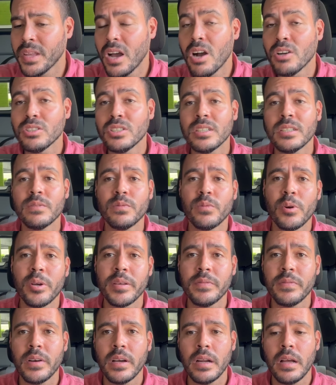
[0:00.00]

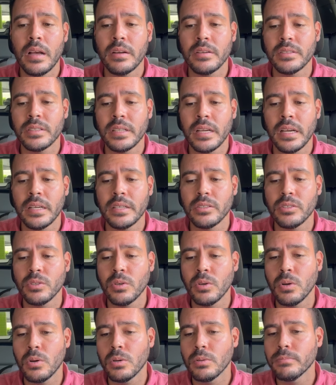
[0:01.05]
$145 guys
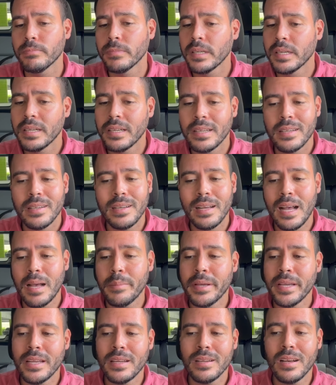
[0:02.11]
so I
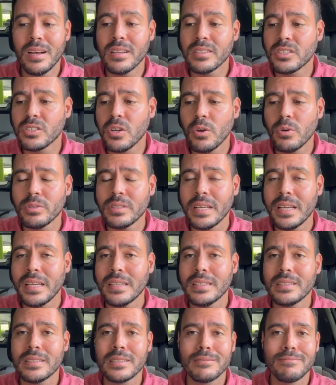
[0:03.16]
mean on slow
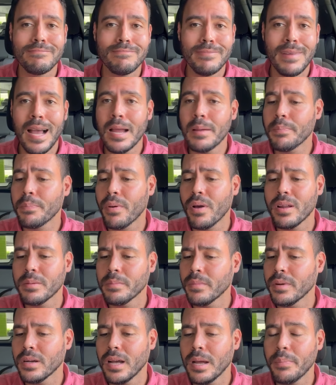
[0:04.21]
days I
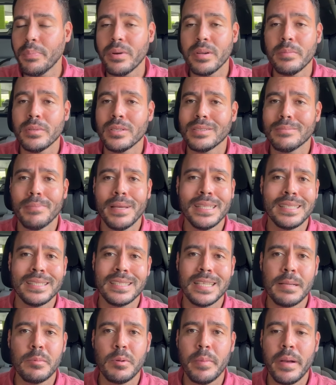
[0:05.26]
probably I pretty much make the
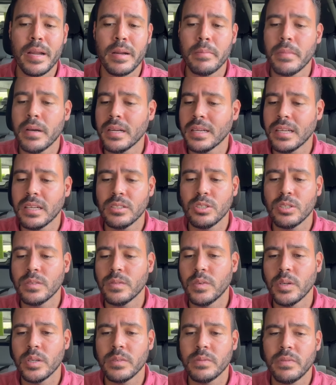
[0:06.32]
same amount of money
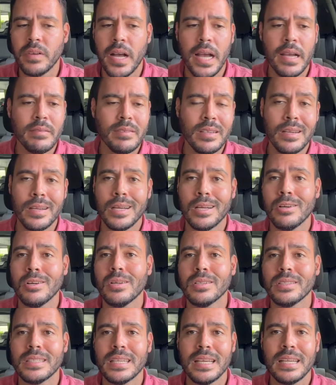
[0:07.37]
145 in like
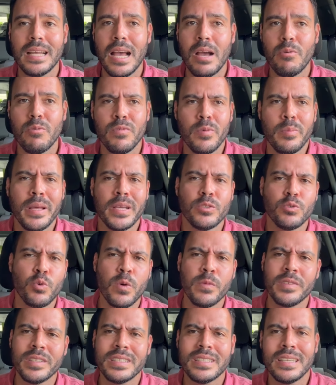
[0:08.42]
a 10 hour from like
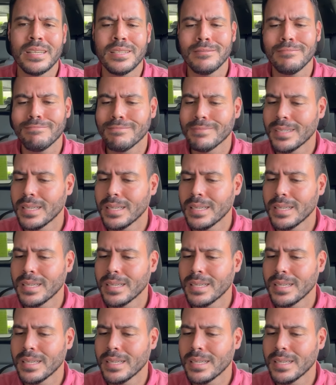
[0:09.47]
12 to 10